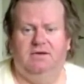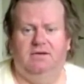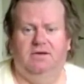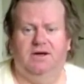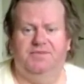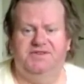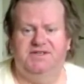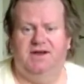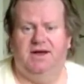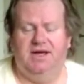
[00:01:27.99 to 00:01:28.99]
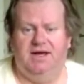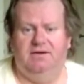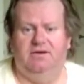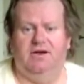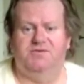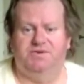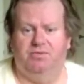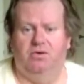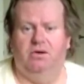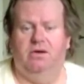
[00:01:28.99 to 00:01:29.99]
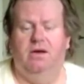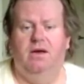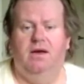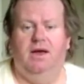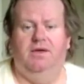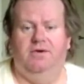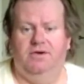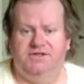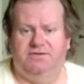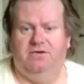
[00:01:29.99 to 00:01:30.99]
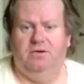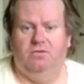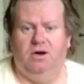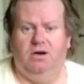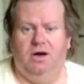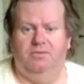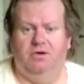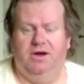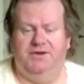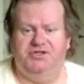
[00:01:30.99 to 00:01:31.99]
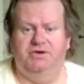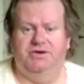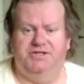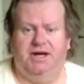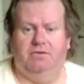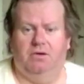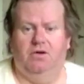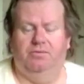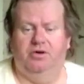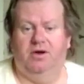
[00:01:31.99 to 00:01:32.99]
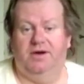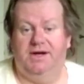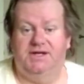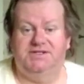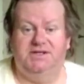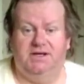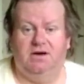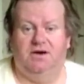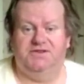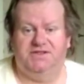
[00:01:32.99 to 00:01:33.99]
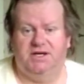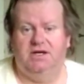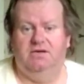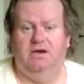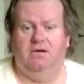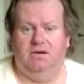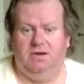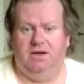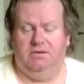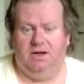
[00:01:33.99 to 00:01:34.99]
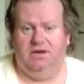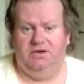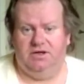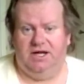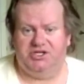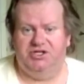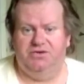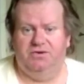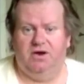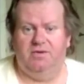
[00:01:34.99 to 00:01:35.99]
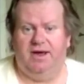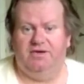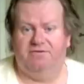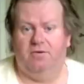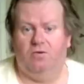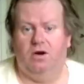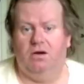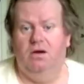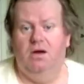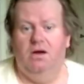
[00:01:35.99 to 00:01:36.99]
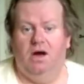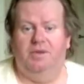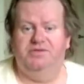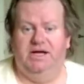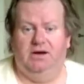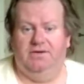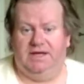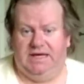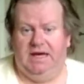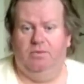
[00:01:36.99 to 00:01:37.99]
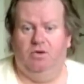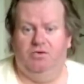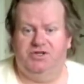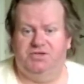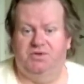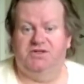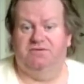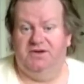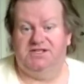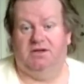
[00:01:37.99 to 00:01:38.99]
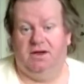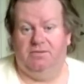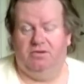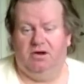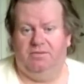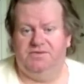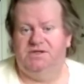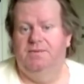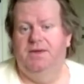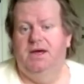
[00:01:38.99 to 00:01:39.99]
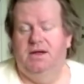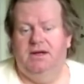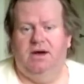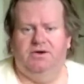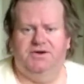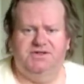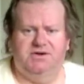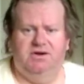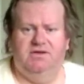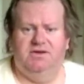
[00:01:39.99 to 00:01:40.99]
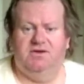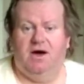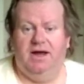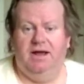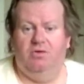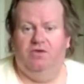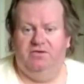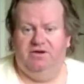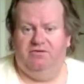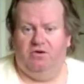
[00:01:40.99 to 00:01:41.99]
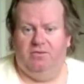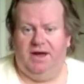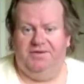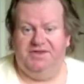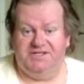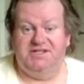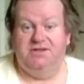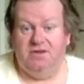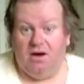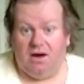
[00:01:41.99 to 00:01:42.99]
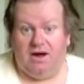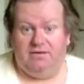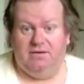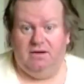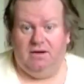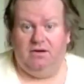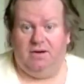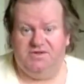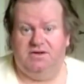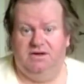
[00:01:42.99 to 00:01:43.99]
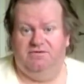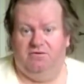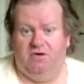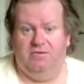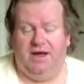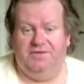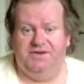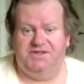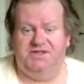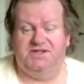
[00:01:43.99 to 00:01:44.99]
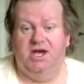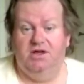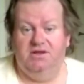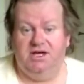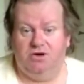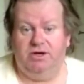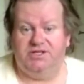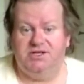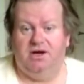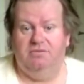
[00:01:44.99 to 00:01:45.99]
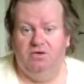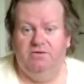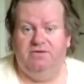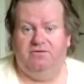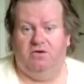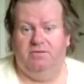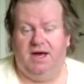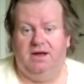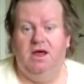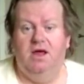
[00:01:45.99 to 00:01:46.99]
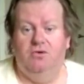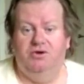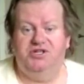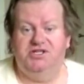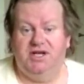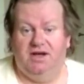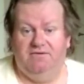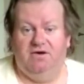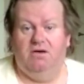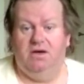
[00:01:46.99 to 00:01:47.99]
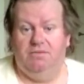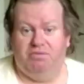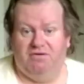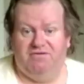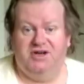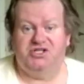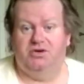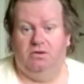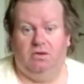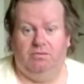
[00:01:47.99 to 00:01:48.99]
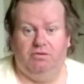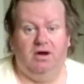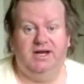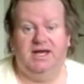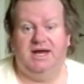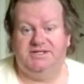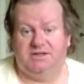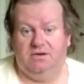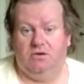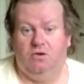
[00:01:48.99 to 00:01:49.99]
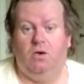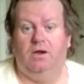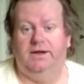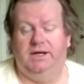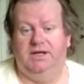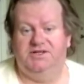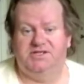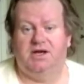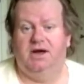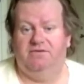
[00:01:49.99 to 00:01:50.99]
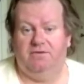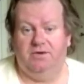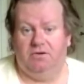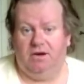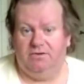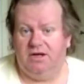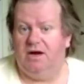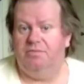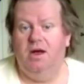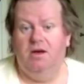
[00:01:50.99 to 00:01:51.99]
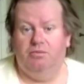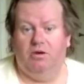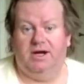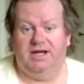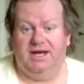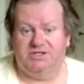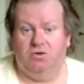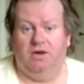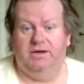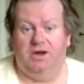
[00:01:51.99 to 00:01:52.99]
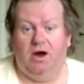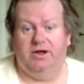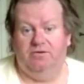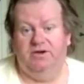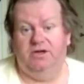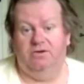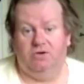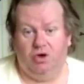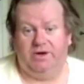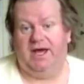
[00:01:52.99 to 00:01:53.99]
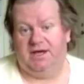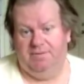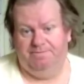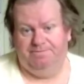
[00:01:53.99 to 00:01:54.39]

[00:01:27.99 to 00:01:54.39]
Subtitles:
look up the ZI-8, look up support, and there is a firmware upgrade that you can download, put on an SD card, stick in there, and you can actually do an automatic firmware update on the camera, which is supposed to fix a lot of problems. Now, concerning the .mov format, this is not an obsolete format. This is the QuickTime movie format, which is a very professional broadcast quality, designed from the ground up, broadcast quality audio-video codec.